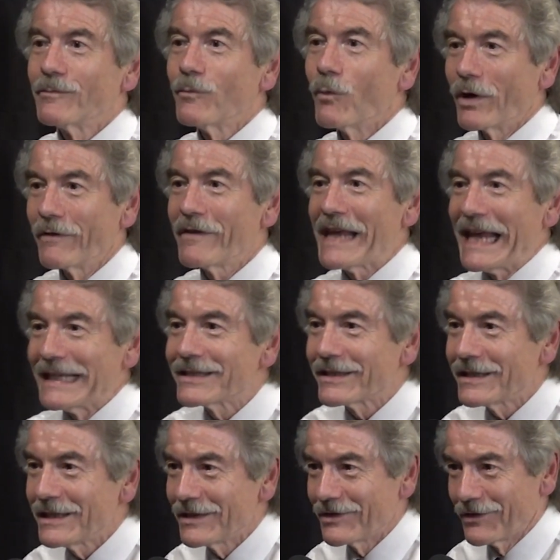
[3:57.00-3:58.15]
one of the
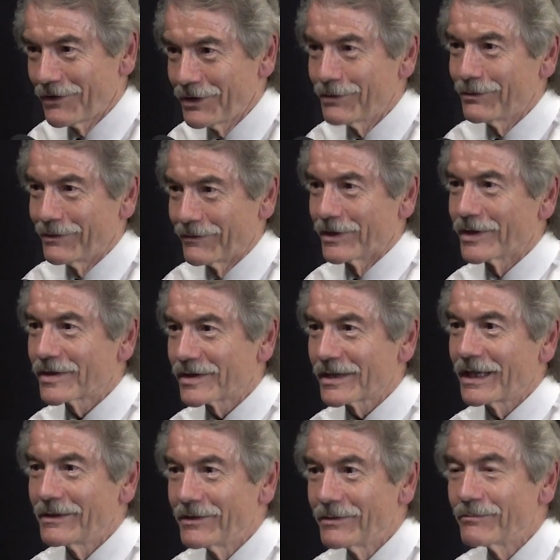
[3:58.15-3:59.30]
entities in the universe,
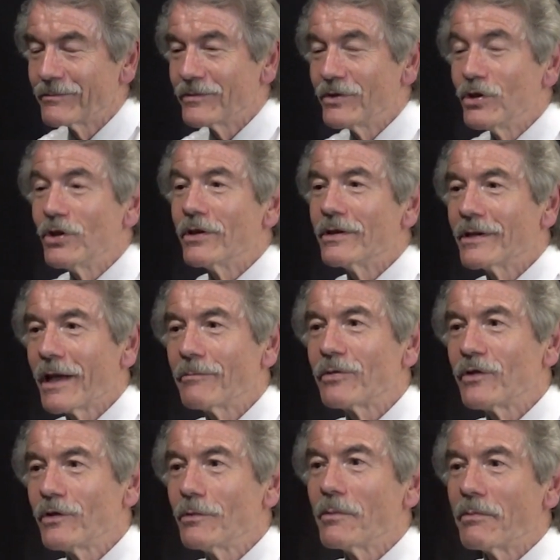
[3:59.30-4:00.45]
and
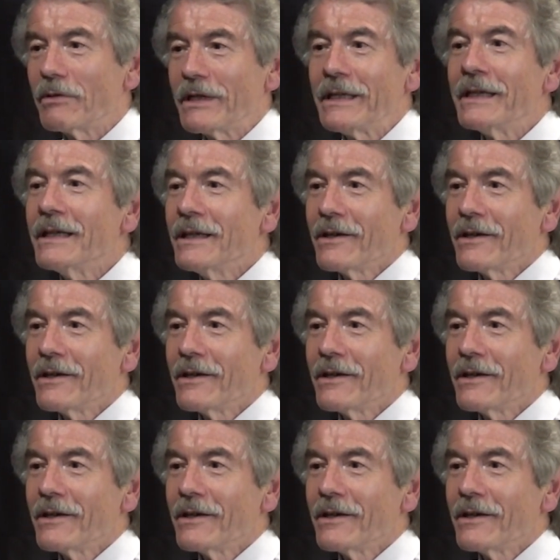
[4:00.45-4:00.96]
presumably,